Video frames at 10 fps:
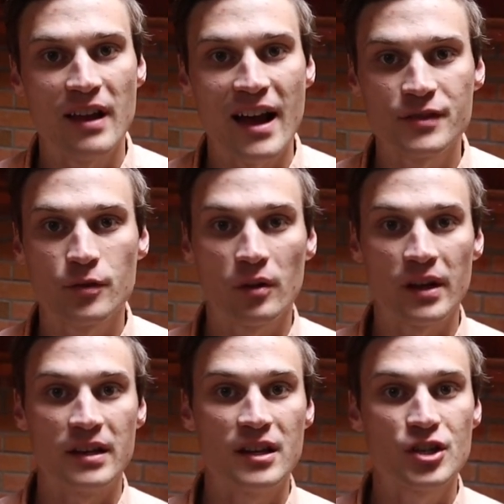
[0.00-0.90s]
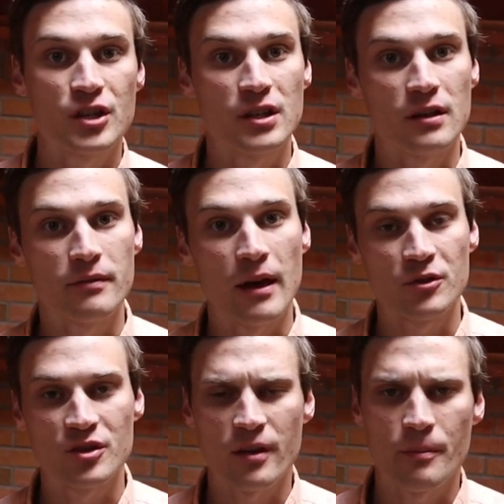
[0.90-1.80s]
Nashville initiative that
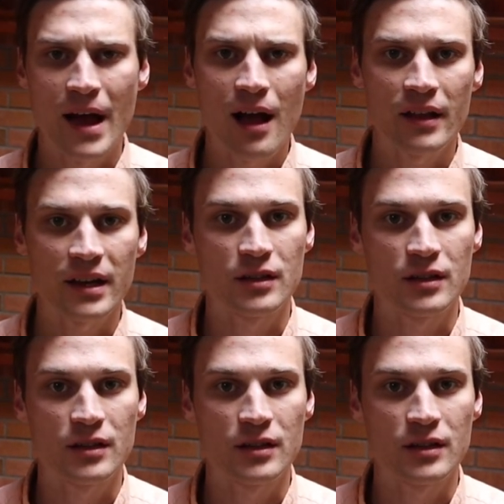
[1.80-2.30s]
was on the ballot